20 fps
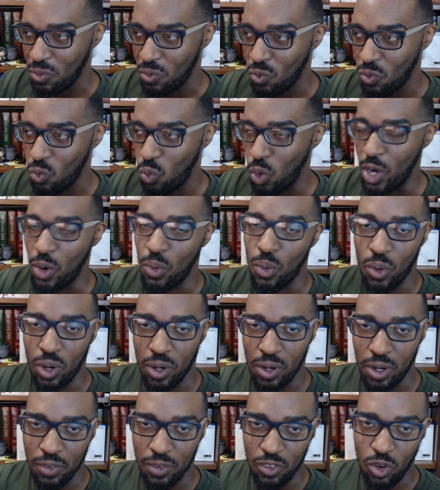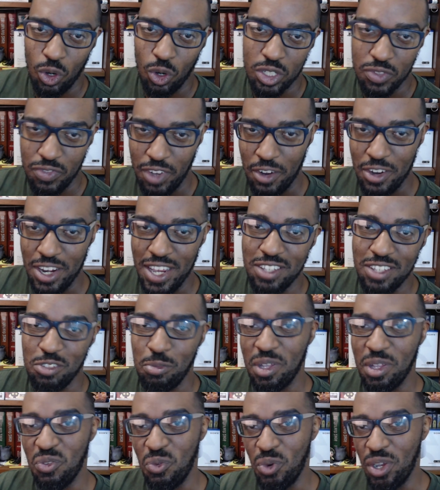we were, of course, very
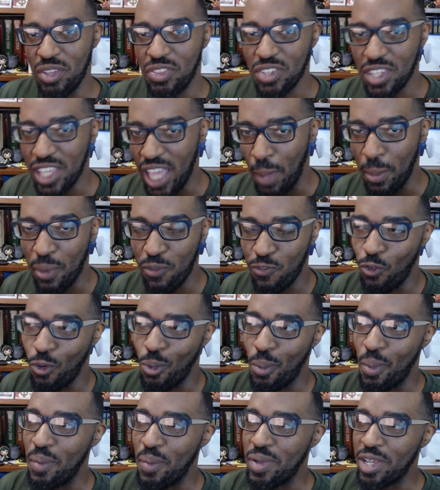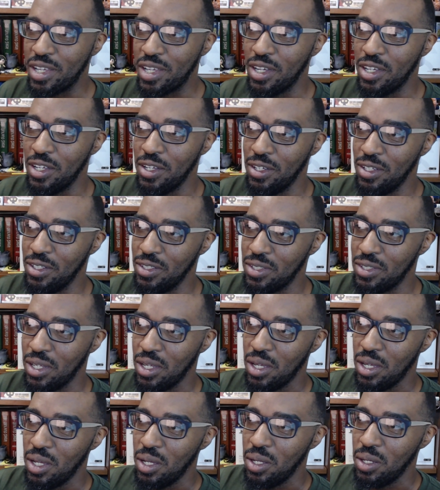intimate with the Game Informer because
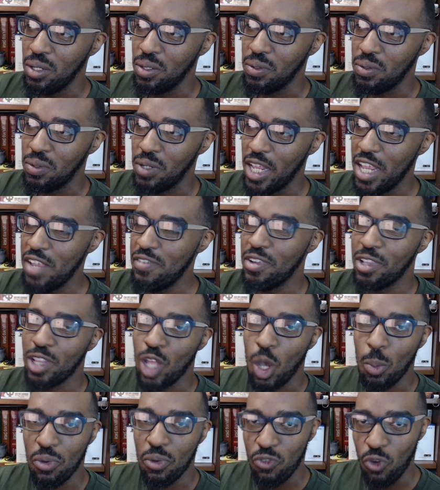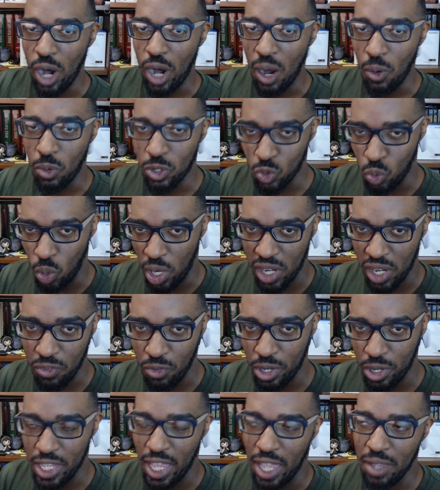even long before I was working for
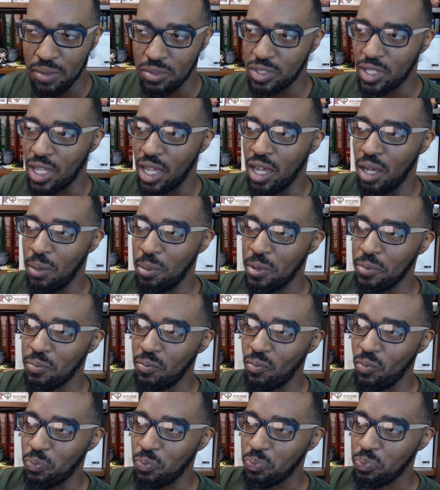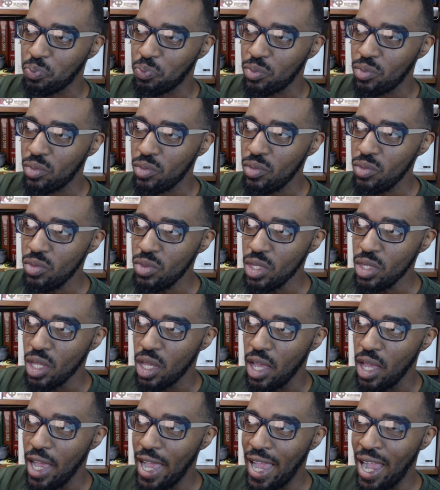GameStop,
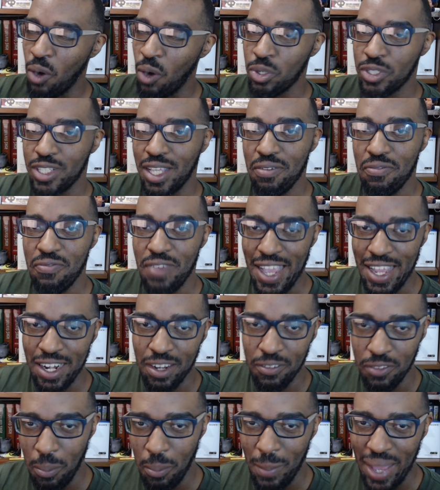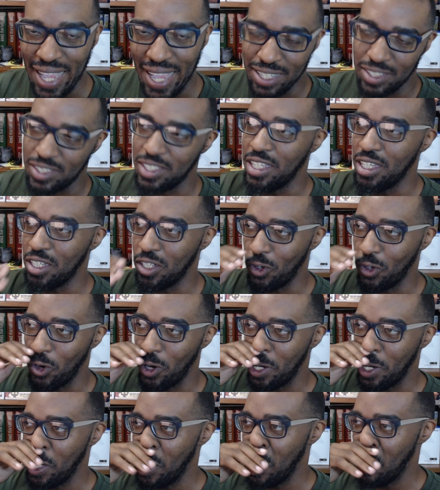I was a fan of the magazine
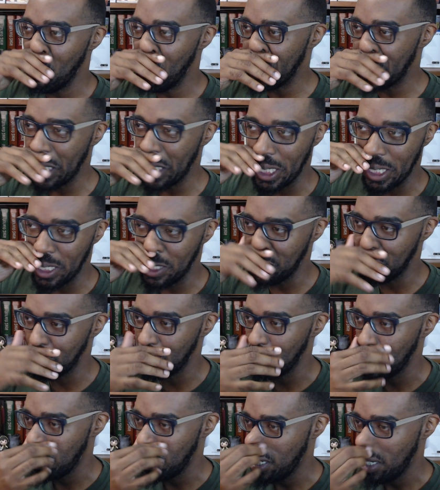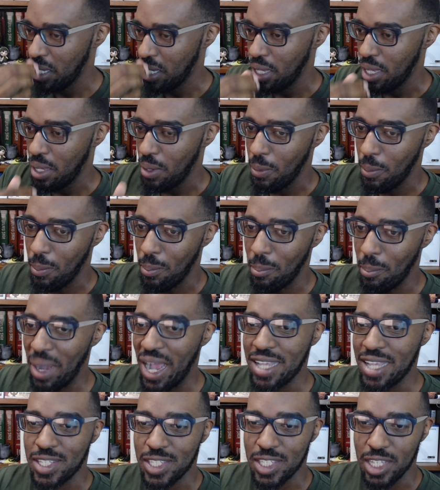growing up because
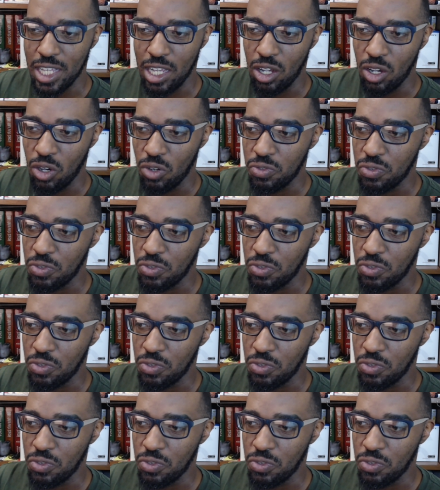myself,